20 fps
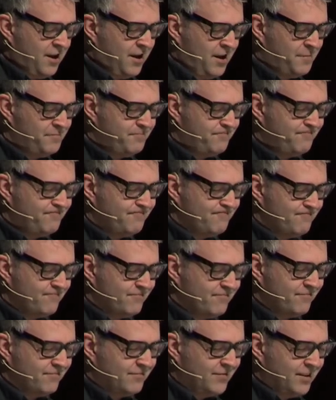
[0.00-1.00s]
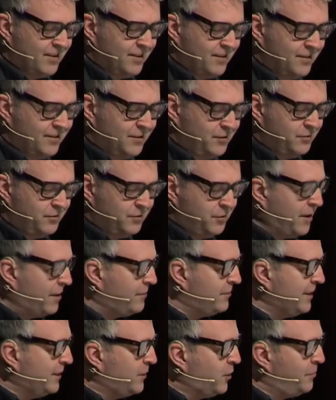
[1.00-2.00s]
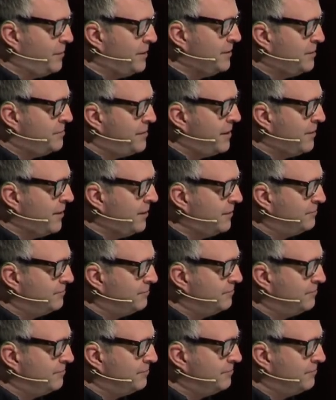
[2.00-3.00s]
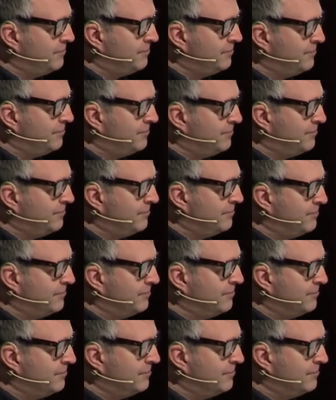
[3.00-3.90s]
um, do you have any comment about that?